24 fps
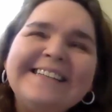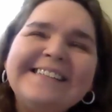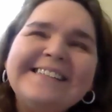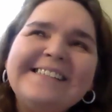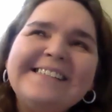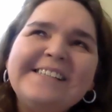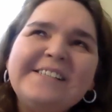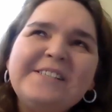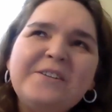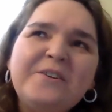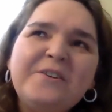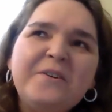
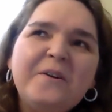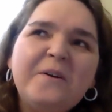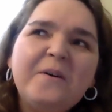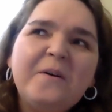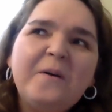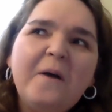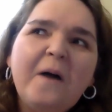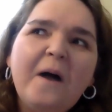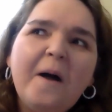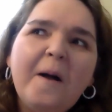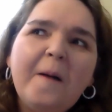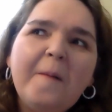Sister
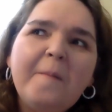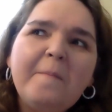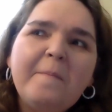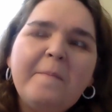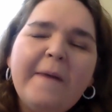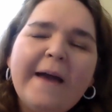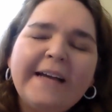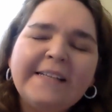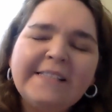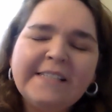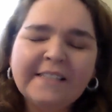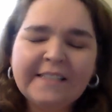
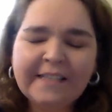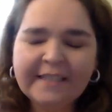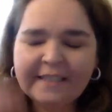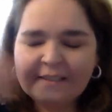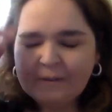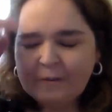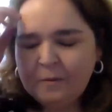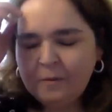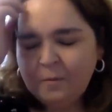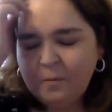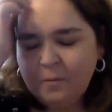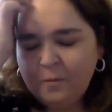
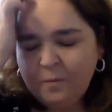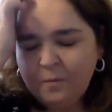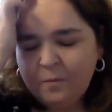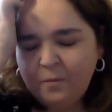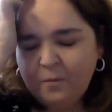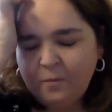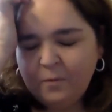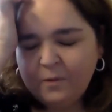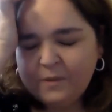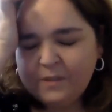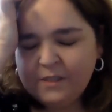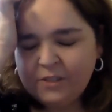Magdalene
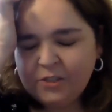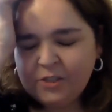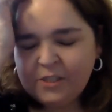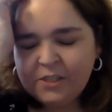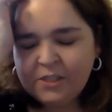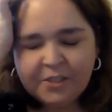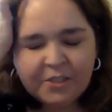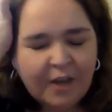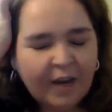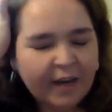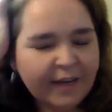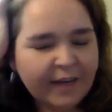was
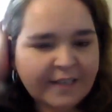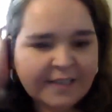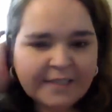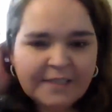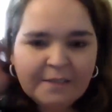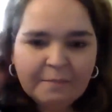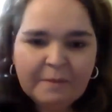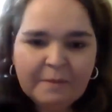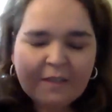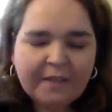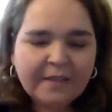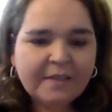just talking
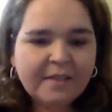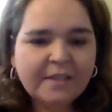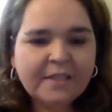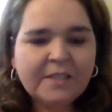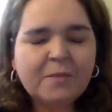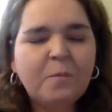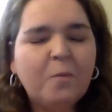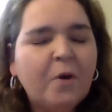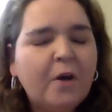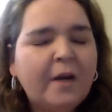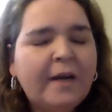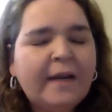to me
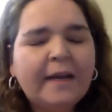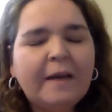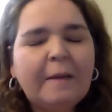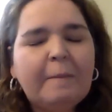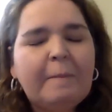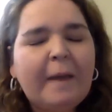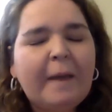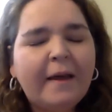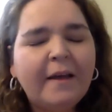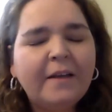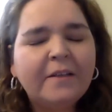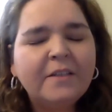this morning
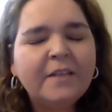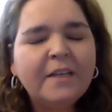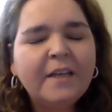about,